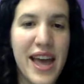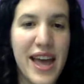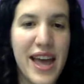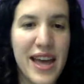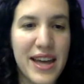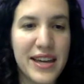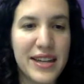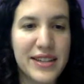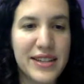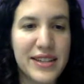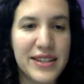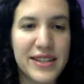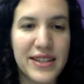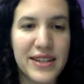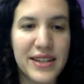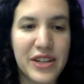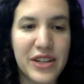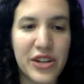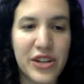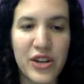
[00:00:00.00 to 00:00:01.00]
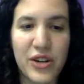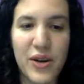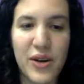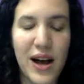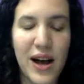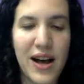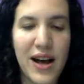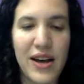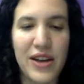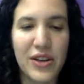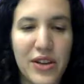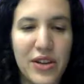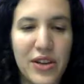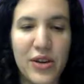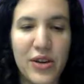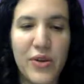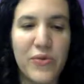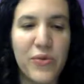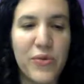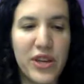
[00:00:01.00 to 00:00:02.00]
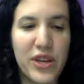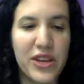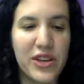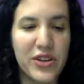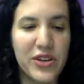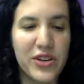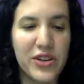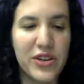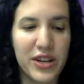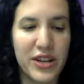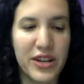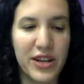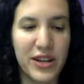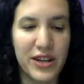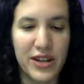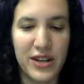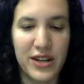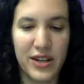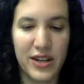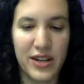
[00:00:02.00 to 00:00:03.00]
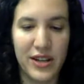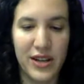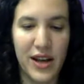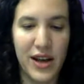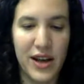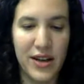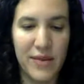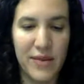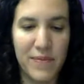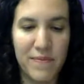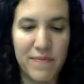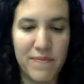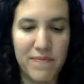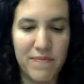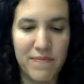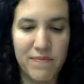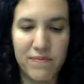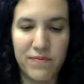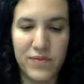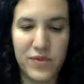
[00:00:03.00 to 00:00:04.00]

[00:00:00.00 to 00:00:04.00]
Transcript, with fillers: And, you know, you know, if we could um,